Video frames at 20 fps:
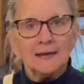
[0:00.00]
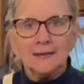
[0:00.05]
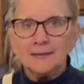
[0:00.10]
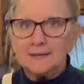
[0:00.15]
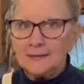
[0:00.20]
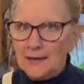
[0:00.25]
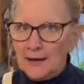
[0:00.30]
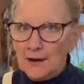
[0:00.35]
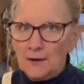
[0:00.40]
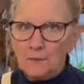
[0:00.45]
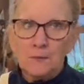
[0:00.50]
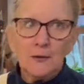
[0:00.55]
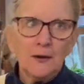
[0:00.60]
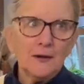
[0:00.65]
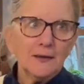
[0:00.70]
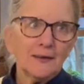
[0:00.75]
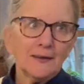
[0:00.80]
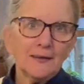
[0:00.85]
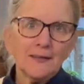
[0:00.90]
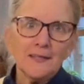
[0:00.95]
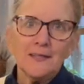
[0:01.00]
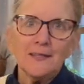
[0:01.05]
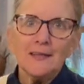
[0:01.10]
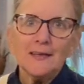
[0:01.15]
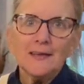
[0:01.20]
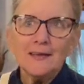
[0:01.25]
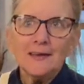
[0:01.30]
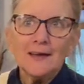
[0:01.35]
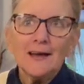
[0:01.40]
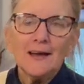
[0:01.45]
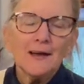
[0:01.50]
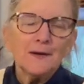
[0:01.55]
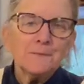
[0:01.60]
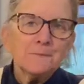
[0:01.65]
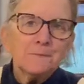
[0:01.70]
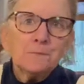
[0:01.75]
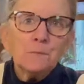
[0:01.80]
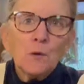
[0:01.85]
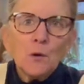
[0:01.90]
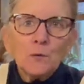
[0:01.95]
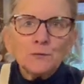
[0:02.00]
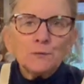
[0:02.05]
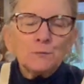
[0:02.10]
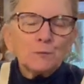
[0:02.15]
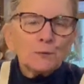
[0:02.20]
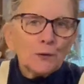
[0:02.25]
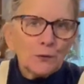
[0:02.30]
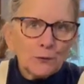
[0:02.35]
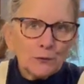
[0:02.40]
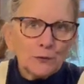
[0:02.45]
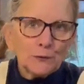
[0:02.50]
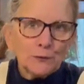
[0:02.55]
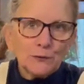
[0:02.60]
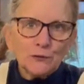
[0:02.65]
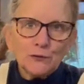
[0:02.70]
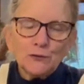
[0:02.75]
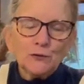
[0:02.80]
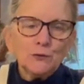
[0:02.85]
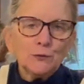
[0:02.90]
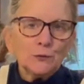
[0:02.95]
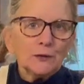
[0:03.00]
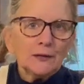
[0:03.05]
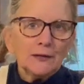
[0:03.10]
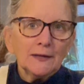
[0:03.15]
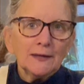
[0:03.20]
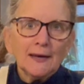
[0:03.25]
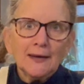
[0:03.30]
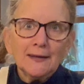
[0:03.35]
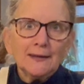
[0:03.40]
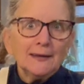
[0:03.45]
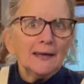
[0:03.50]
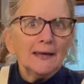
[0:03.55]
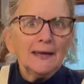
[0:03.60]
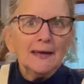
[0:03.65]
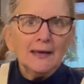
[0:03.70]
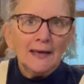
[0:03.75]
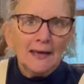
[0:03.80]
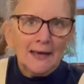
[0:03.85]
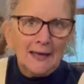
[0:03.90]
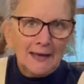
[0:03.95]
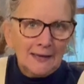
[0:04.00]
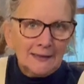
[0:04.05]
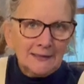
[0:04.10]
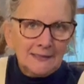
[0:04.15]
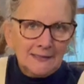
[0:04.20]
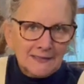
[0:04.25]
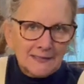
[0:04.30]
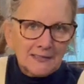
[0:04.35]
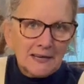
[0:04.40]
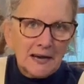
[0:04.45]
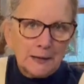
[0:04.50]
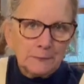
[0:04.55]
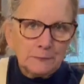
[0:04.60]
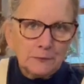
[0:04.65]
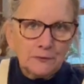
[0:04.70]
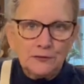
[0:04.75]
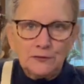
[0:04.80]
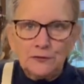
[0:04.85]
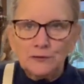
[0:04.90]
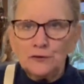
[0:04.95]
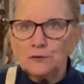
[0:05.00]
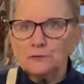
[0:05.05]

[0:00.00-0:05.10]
Now, most produce you can get any time of the year.